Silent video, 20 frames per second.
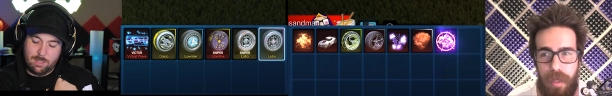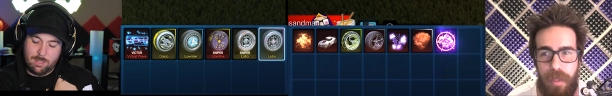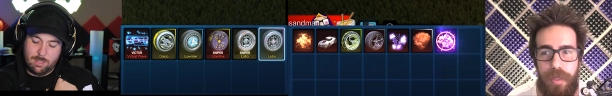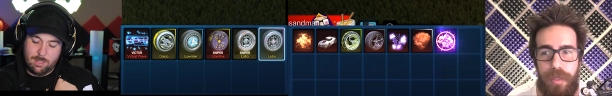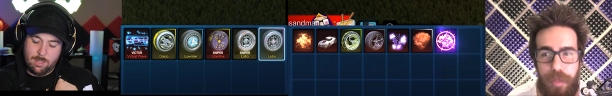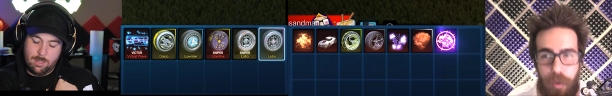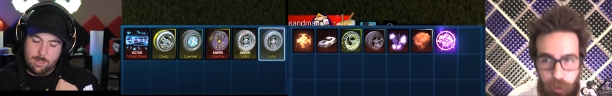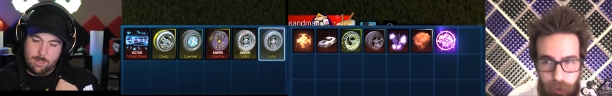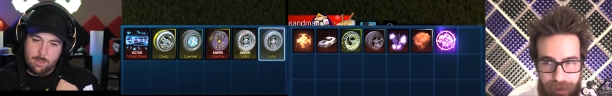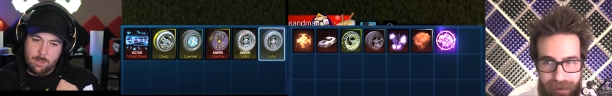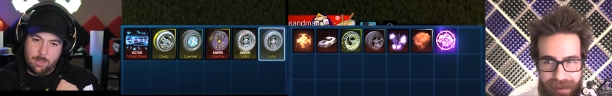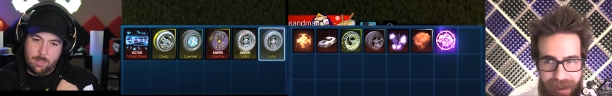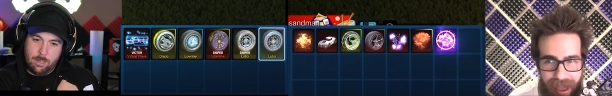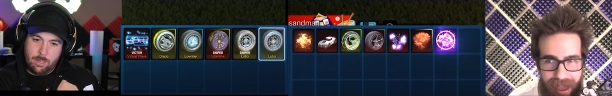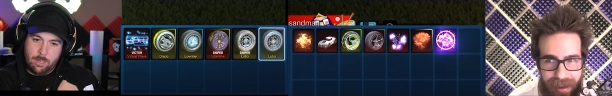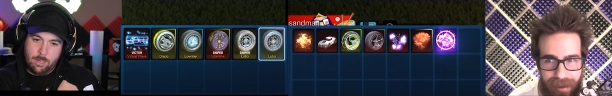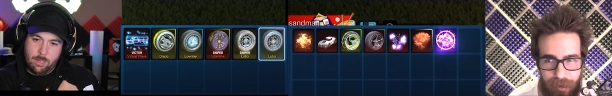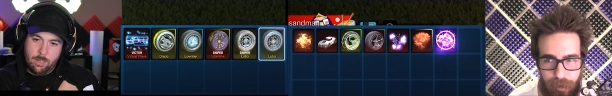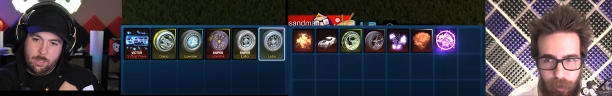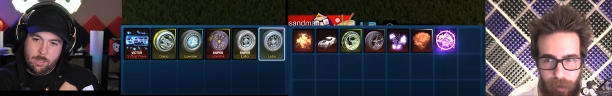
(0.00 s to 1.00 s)

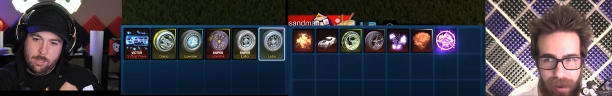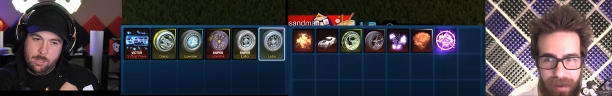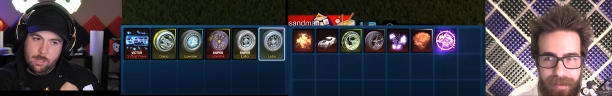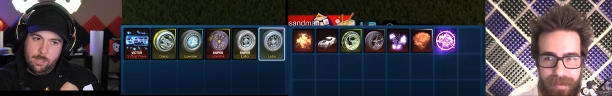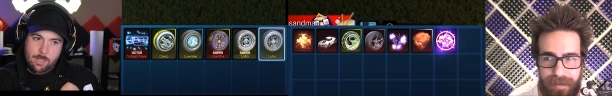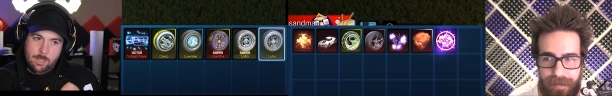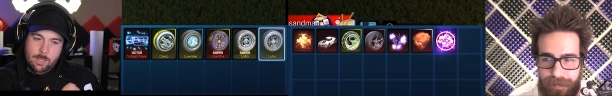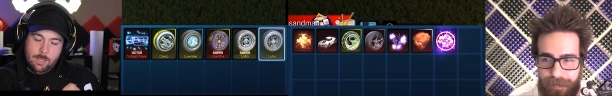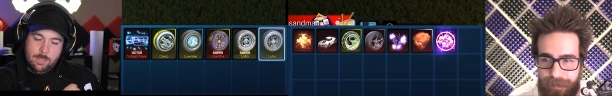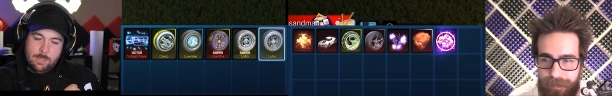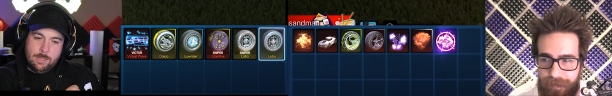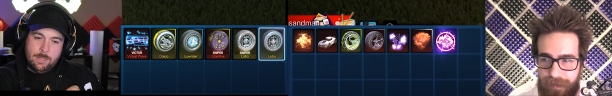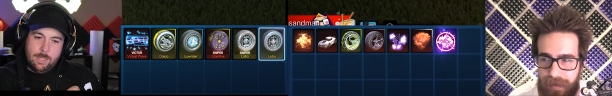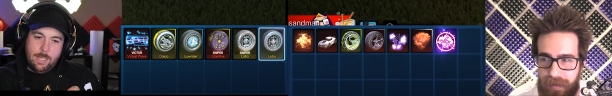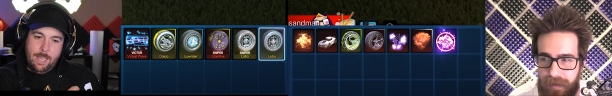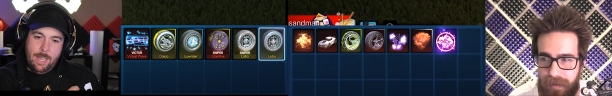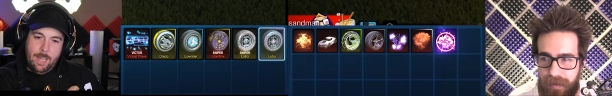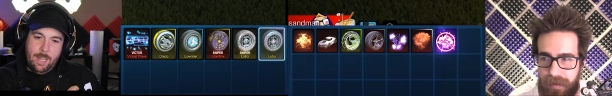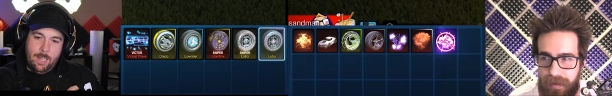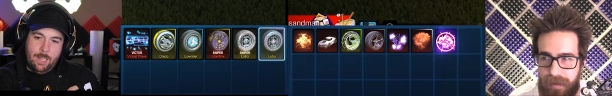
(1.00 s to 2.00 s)
Speaker 1: 39, correct?
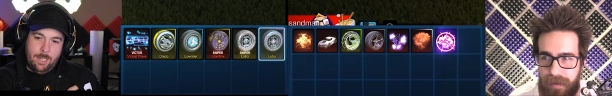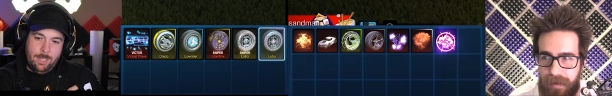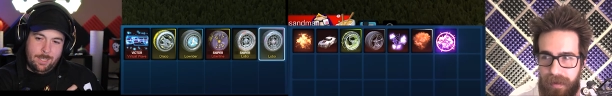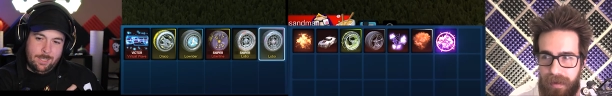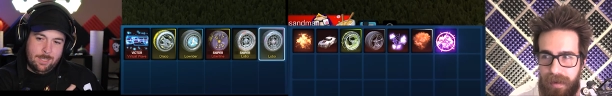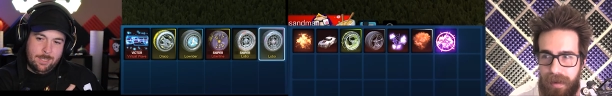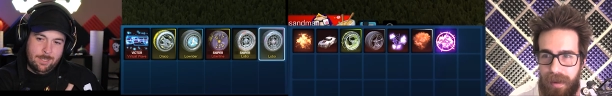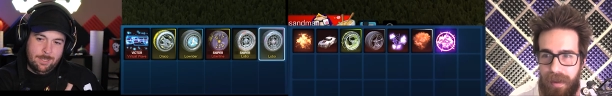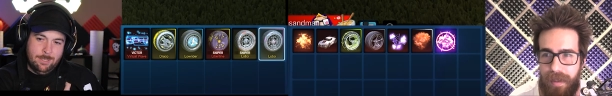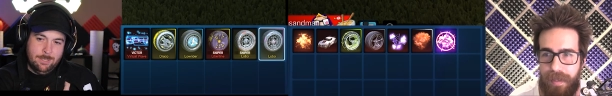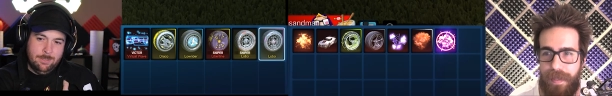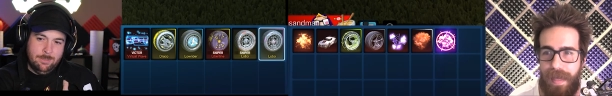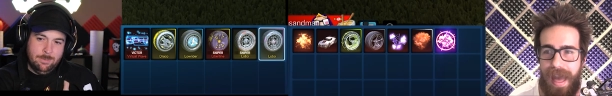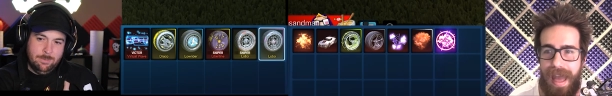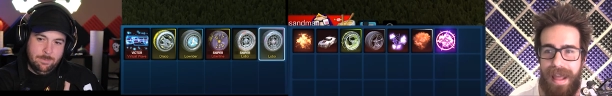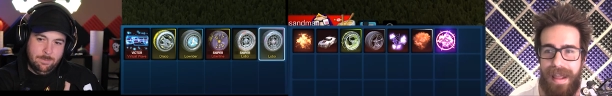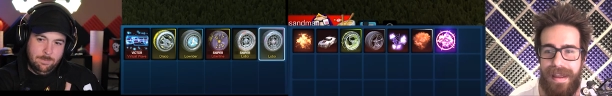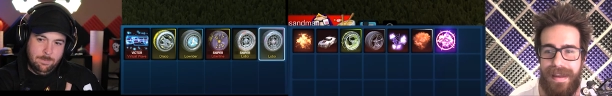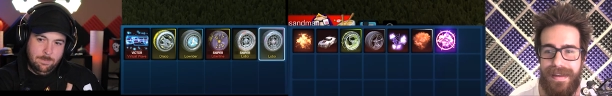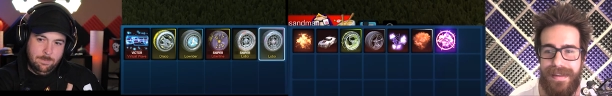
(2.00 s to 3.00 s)
Yeah.
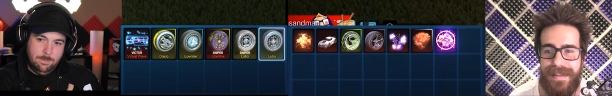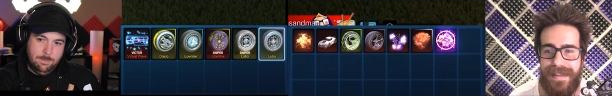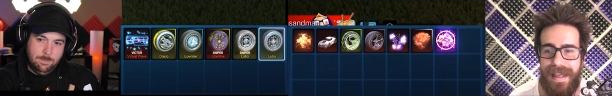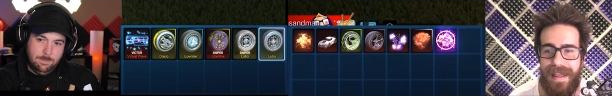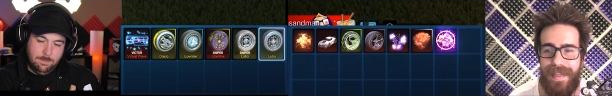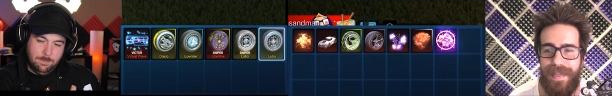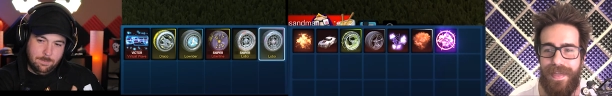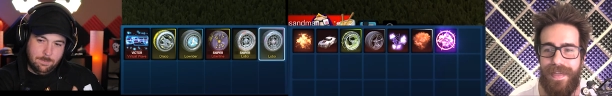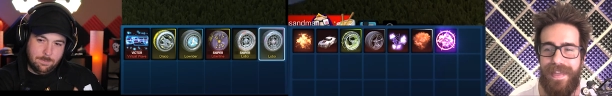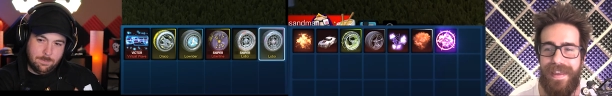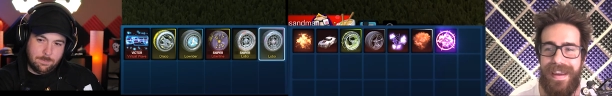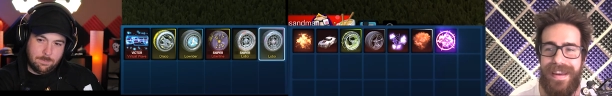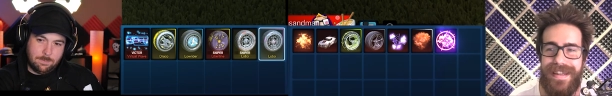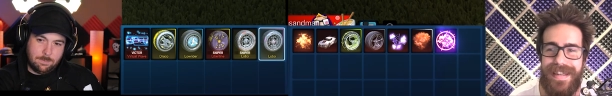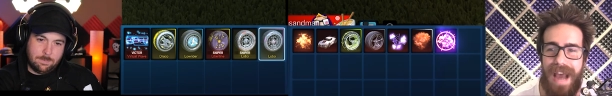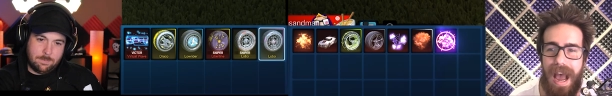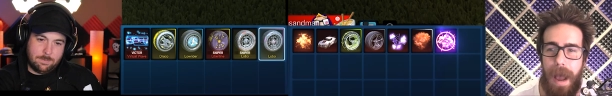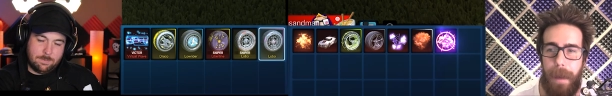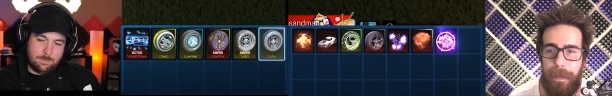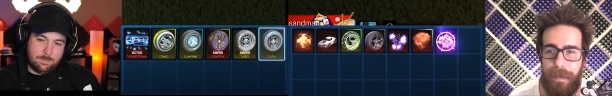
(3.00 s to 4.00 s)
That is the
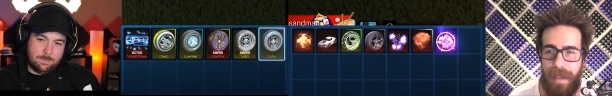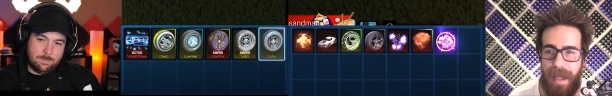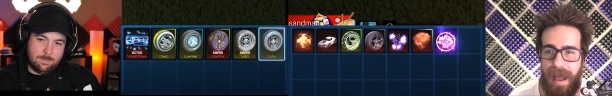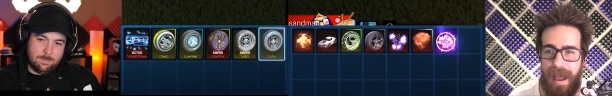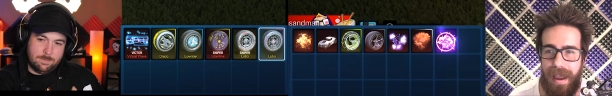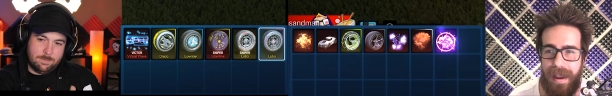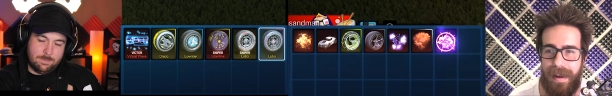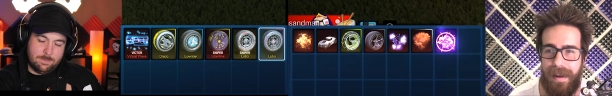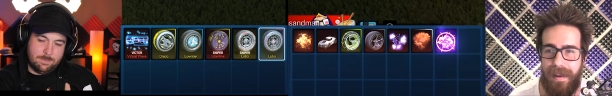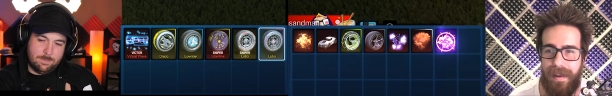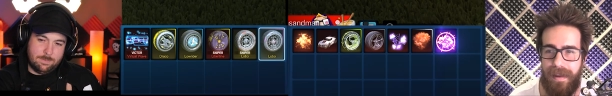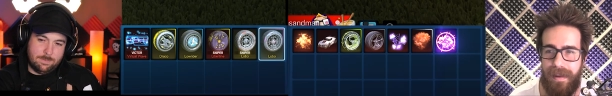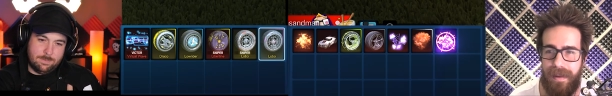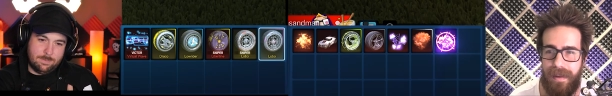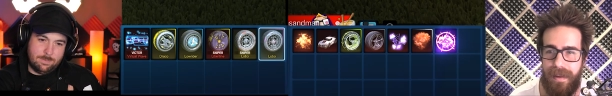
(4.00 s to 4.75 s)
top line.